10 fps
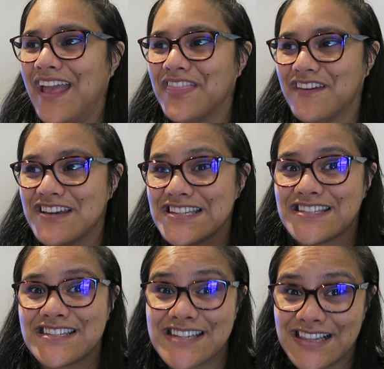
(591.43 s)
and there
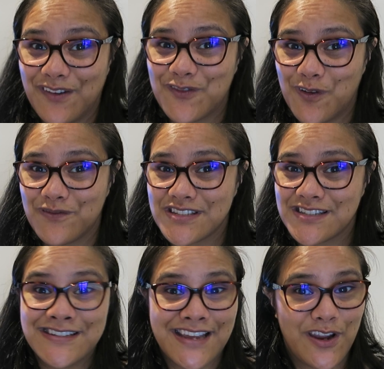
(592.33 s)
isn't leftovers
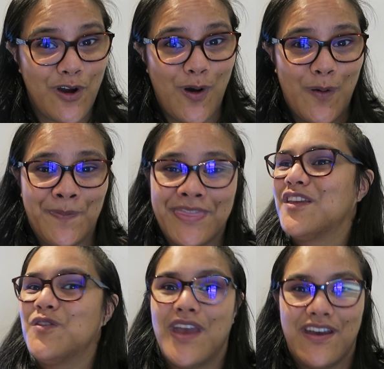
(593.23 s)
to take home,
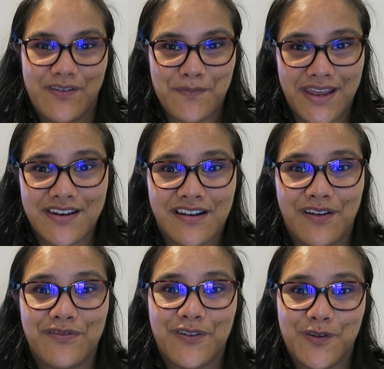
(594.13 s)
you haven't made
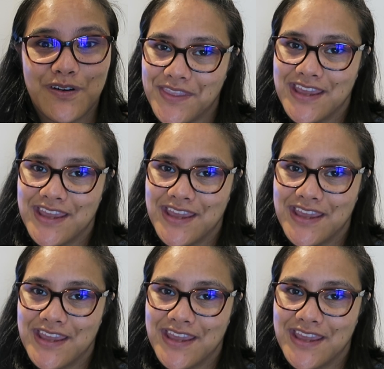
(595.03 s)
enough food.